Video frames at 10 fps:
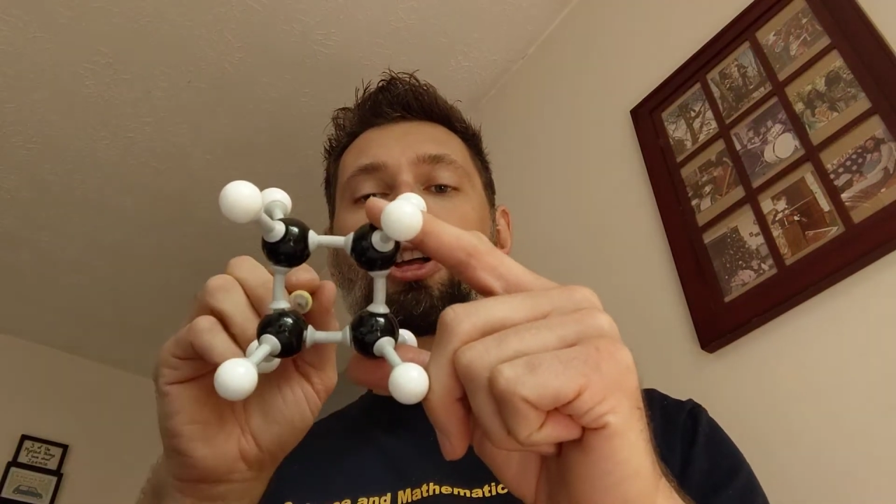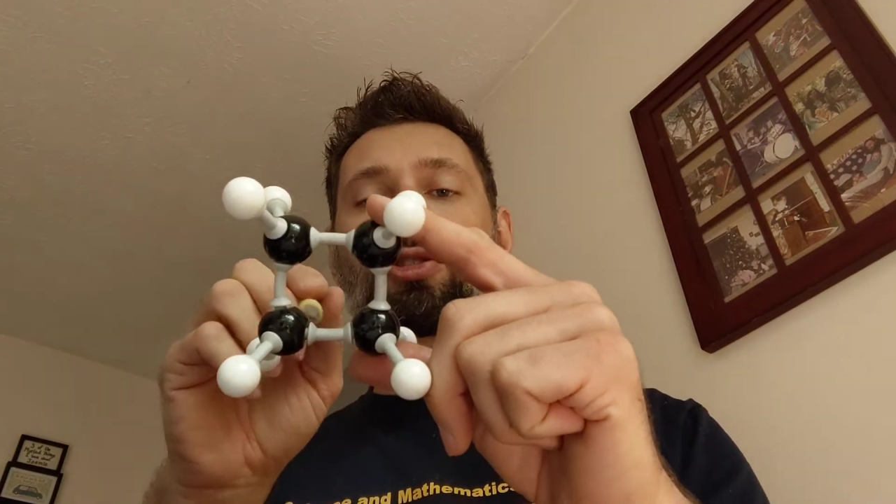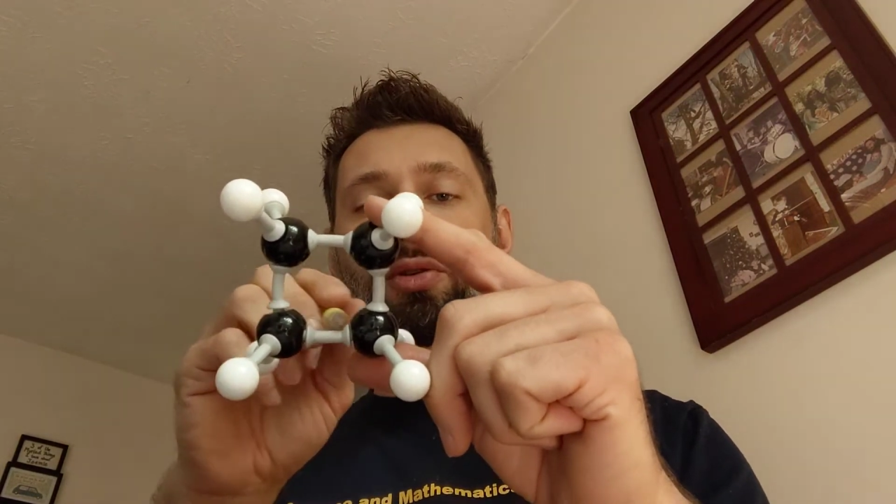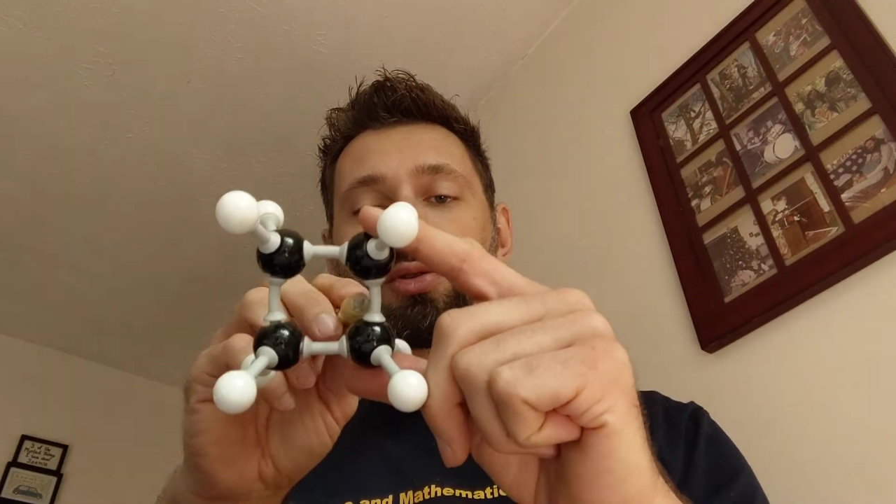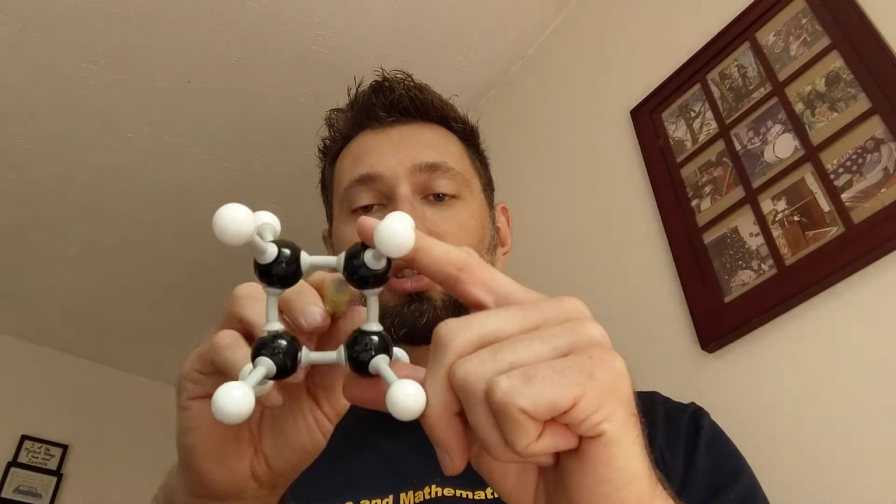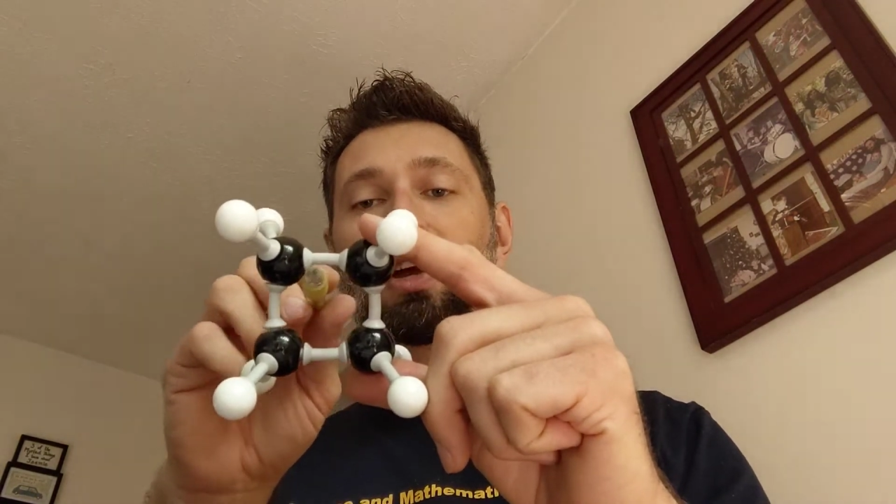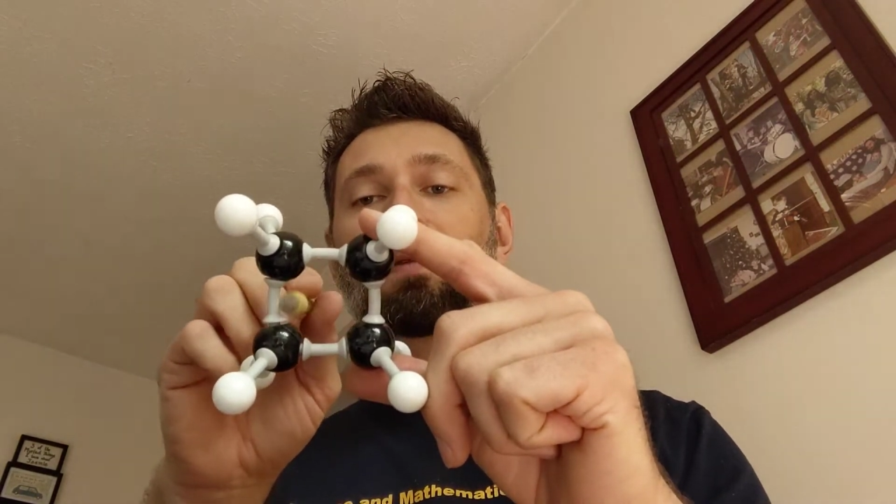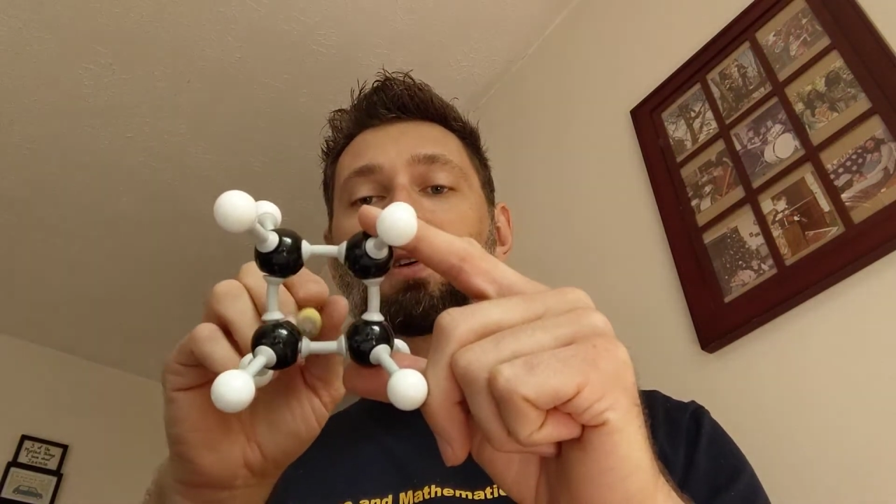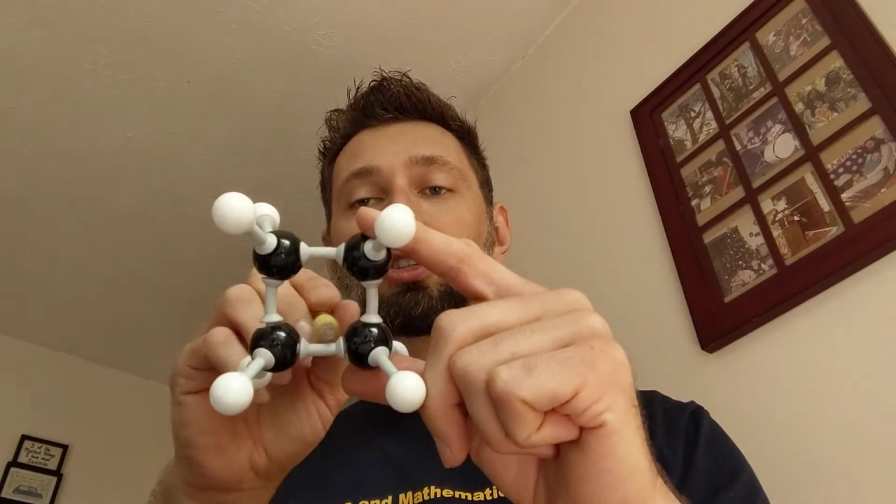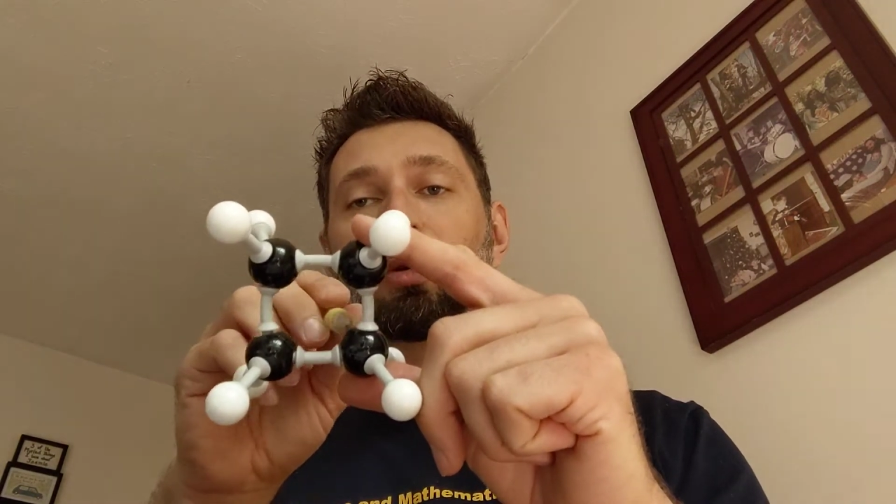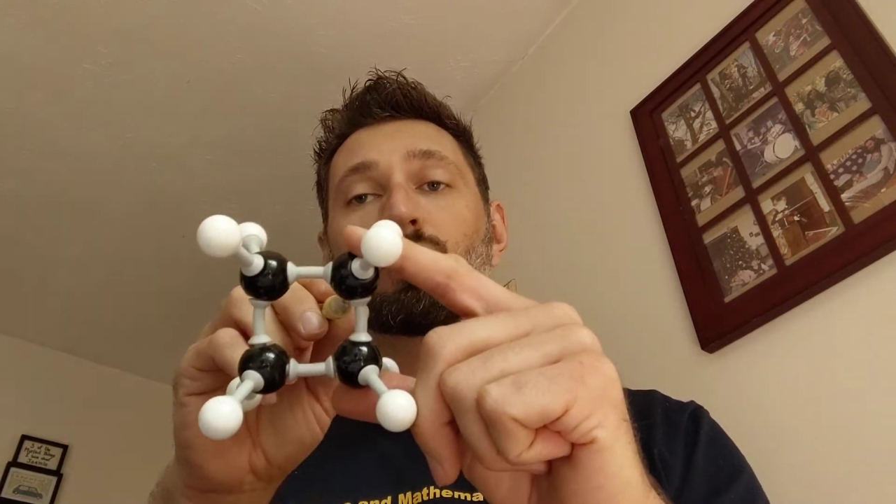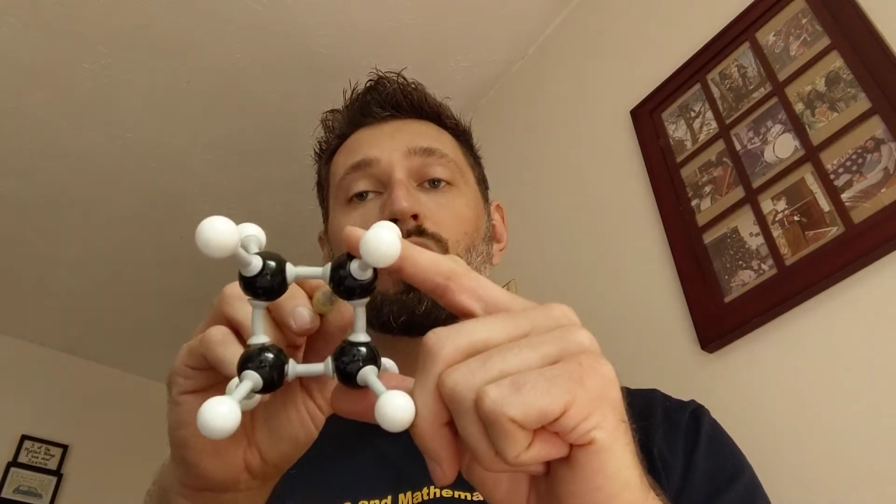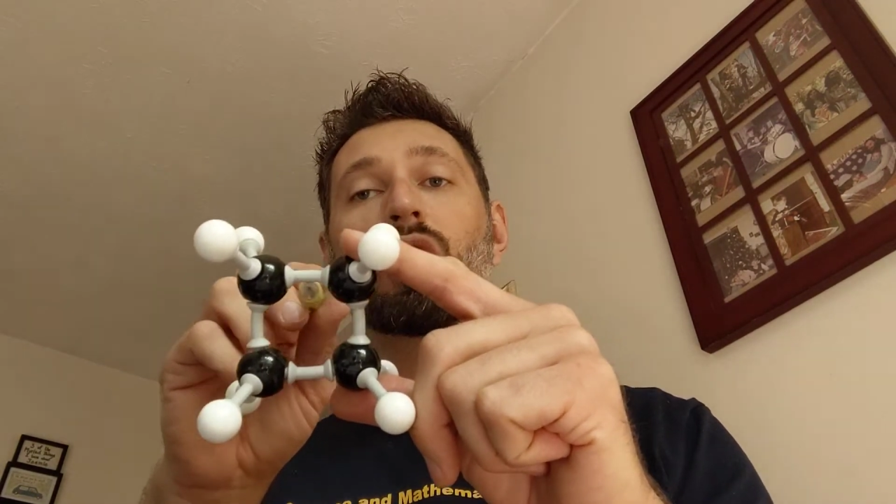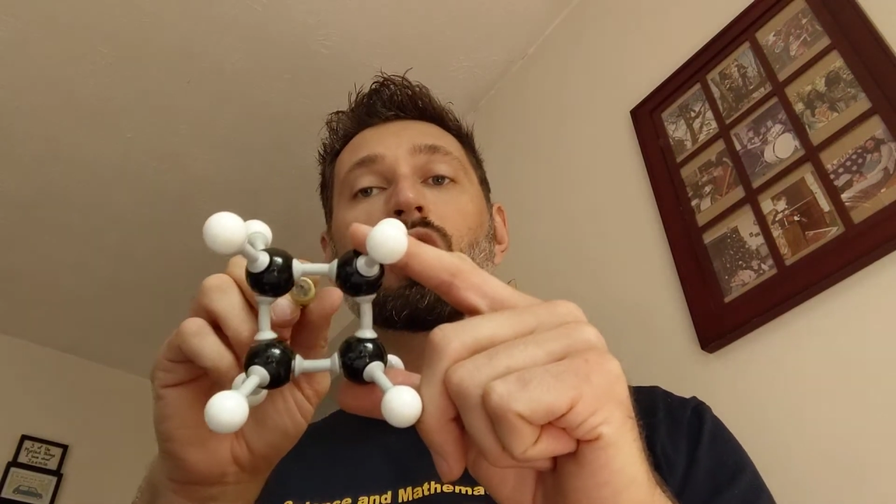So there's definitely some